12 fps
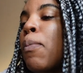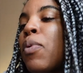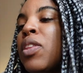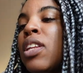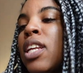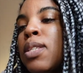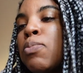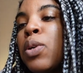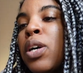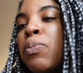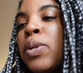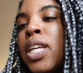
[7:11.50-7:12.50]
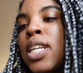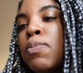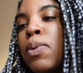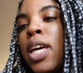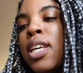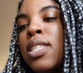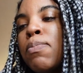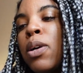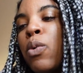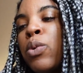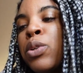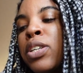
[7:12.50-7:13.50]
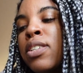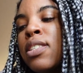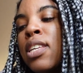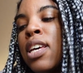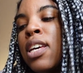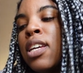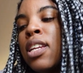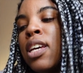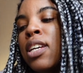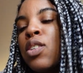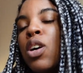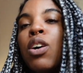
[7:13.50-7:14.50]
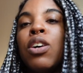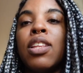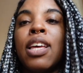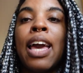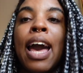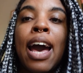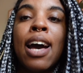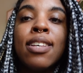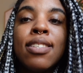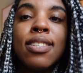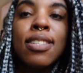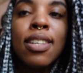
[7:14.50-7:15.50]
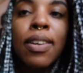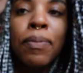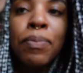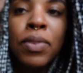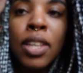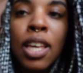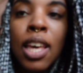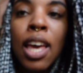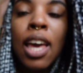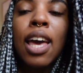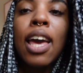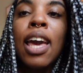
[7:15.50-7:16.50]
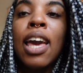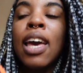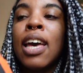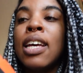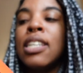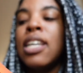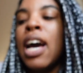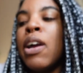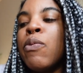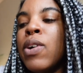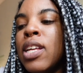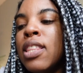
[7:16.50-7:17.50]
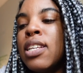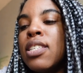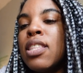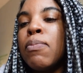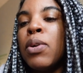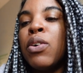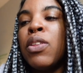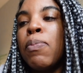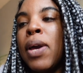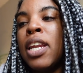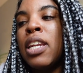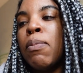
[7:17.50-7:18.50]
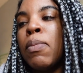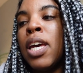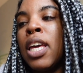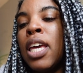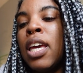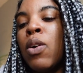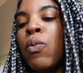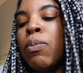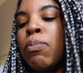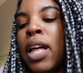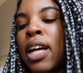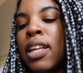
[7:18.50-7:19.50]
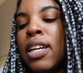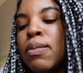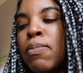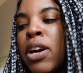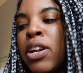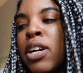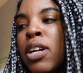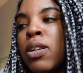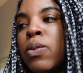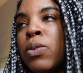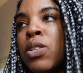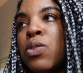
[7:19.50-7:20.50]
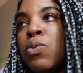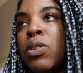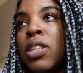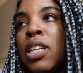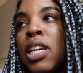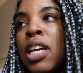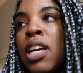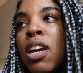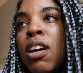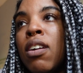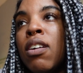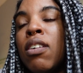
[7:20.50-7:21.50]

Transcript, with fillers: But the next book I'm reading is by Isabel Wilkerson. It's called Cast. And I read this in the middle of the pandemic when Black Lives Matter was really